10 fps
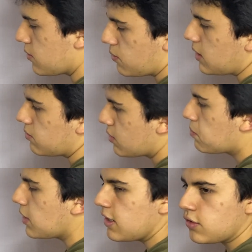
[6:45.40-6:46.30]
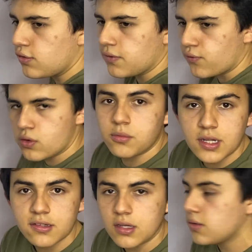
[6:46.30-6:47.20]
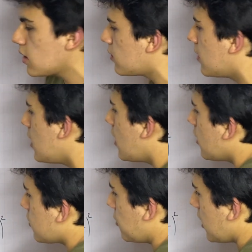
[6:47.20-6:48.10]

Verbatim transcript: or well, replace using formulas that you know. So we